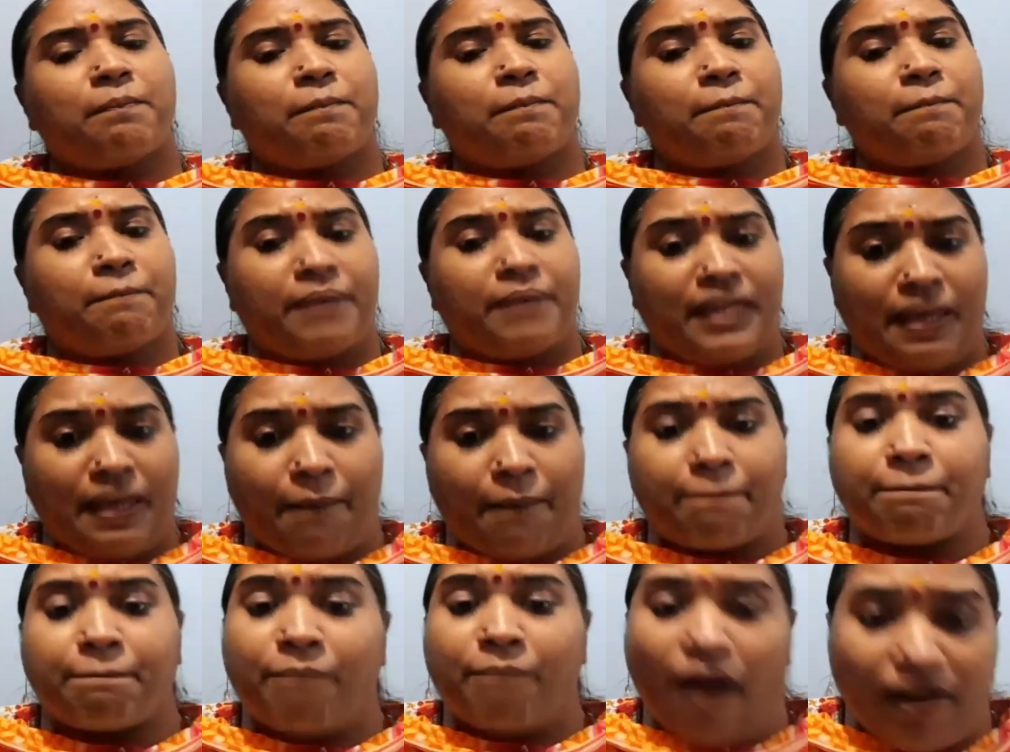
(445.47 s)
be a
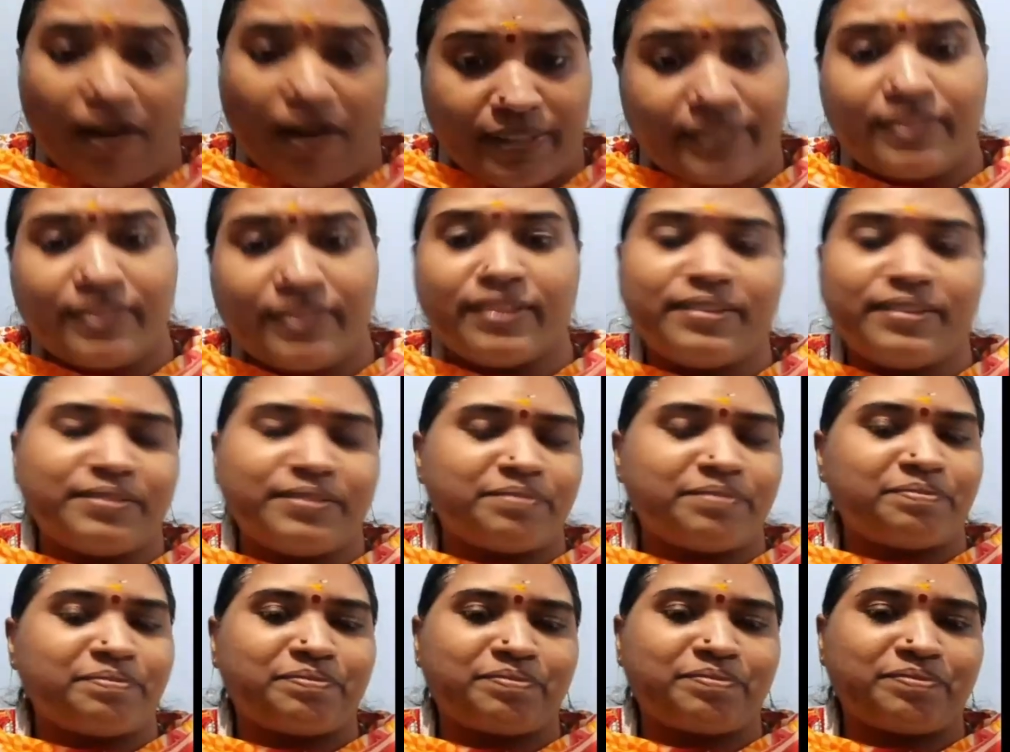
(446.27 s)
partner.
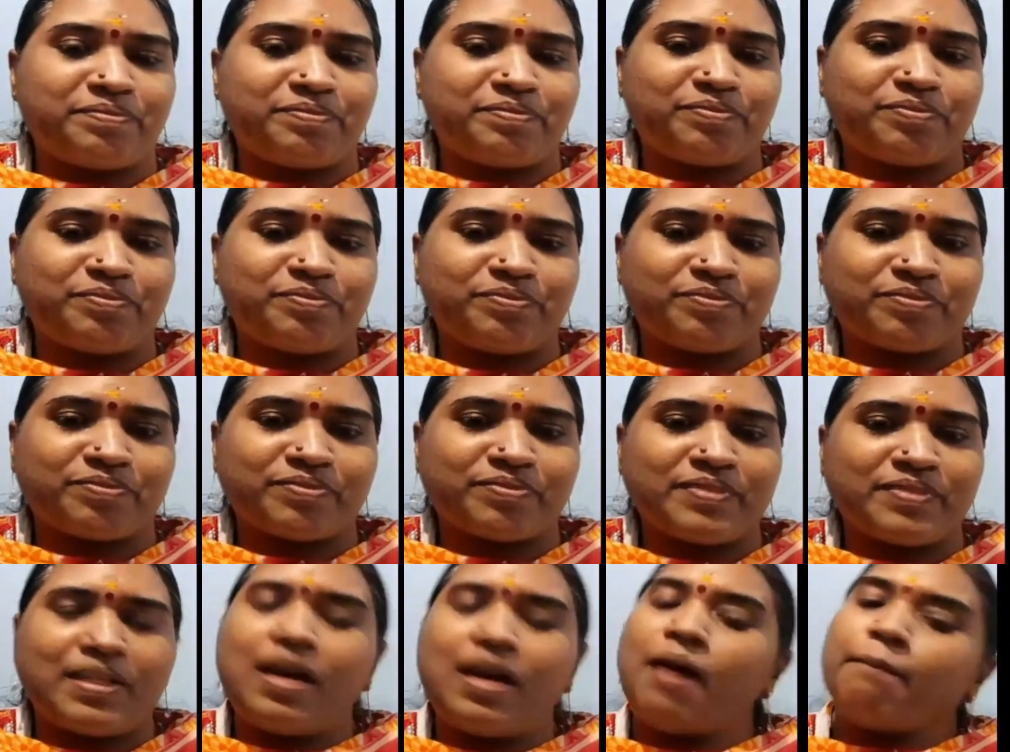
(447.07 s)

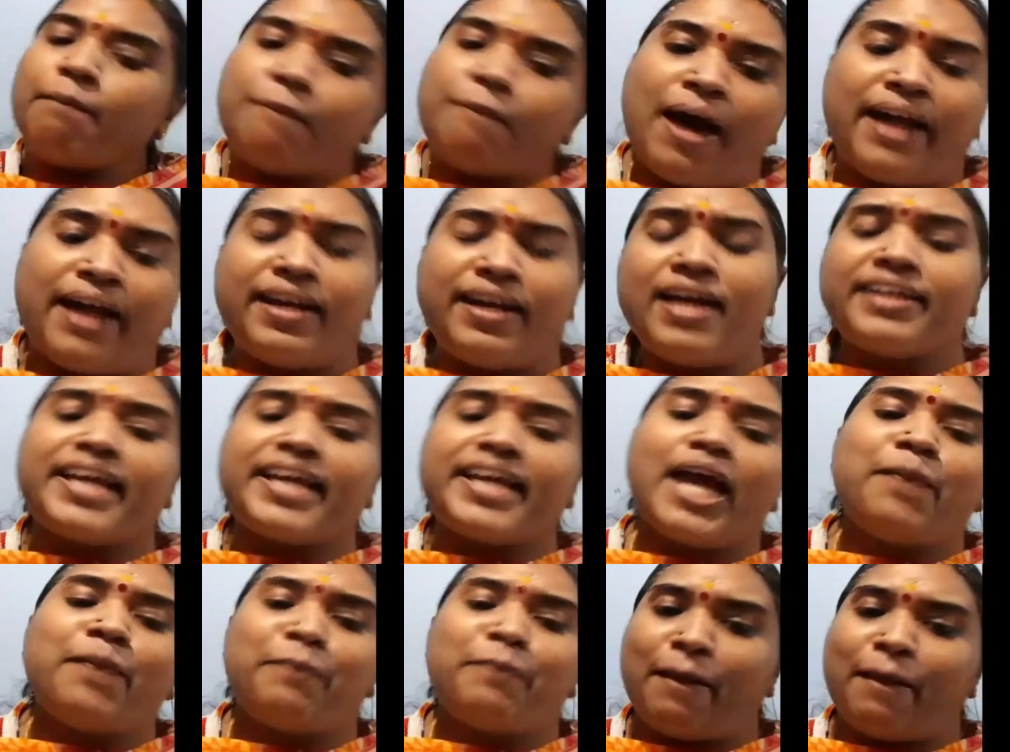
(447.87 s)
Minor can
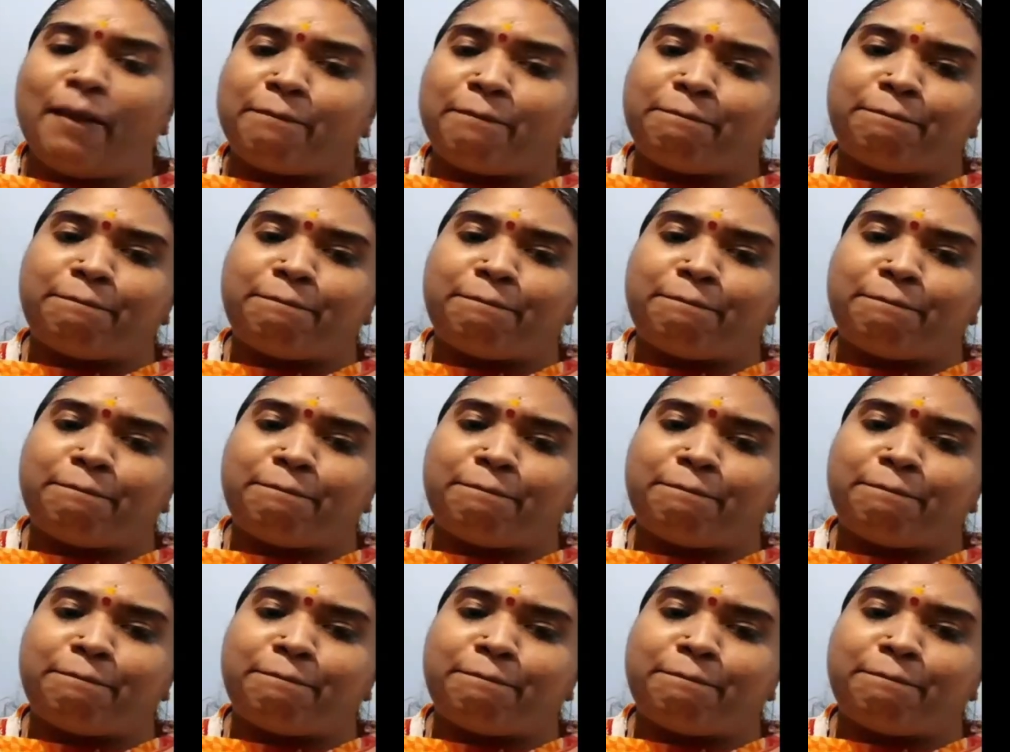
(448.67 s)
be a